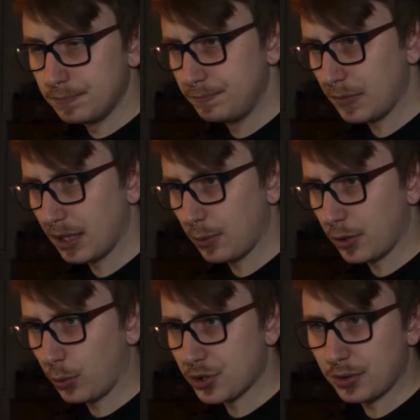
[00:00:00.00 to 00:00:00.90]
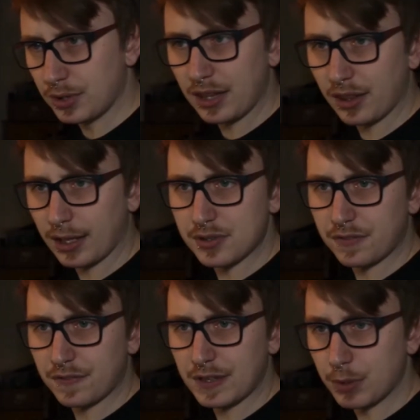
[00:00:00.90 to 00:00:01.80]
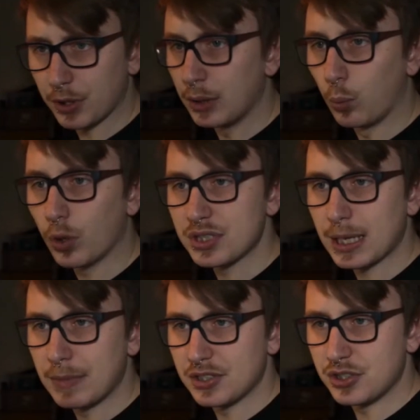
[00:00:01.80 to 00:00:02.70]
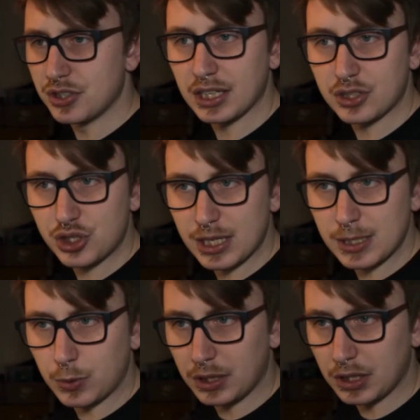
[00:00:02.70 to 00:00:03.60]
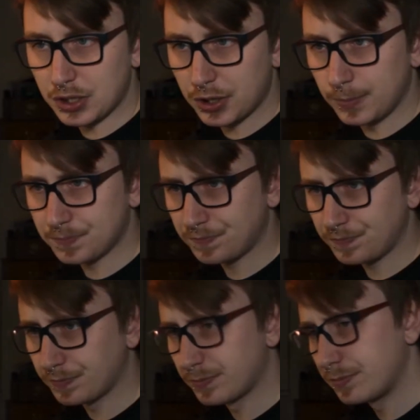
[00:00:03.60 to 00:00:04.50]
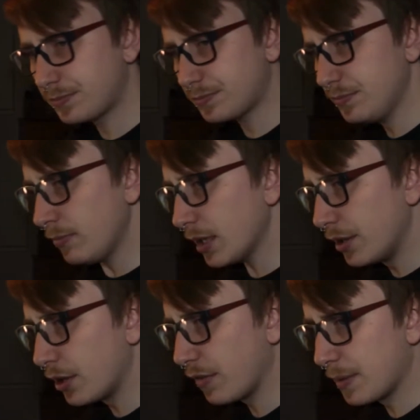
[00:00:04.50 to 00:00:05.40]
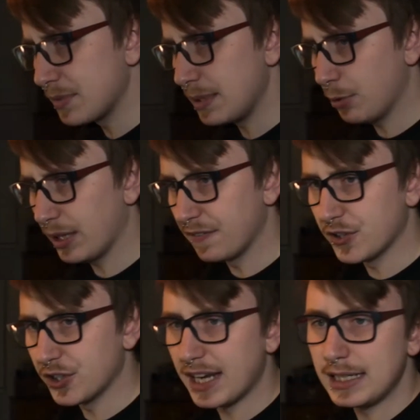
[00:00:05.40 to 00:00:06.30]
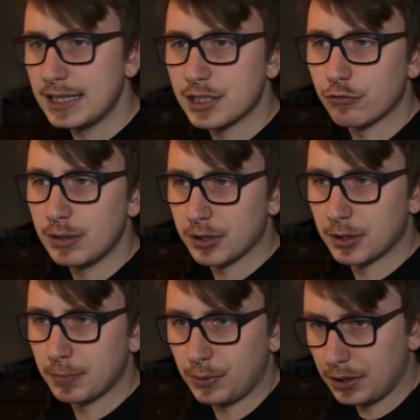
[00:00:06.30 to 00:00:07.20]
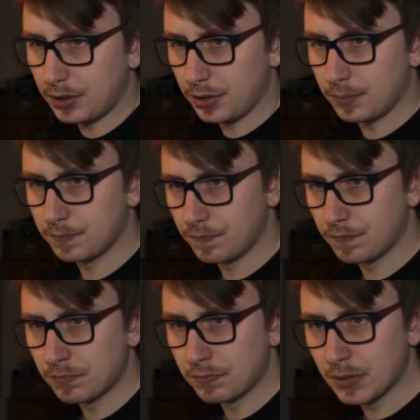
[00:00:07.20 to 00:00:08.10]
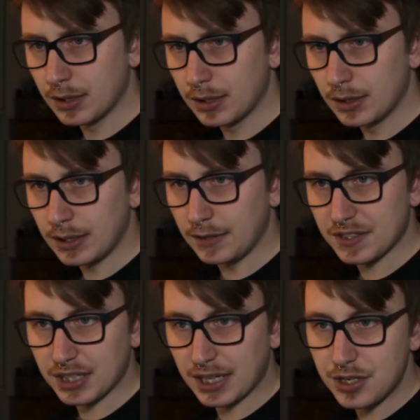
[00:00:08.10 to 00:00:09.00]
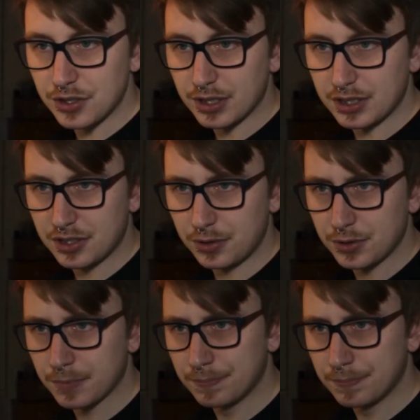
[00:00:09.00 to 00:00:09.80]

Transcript: There were also 10,000 Facebook and WhatsApp messages exchanged between the two. None of them seemed to infer any disagreement between the two. Investigation ensues.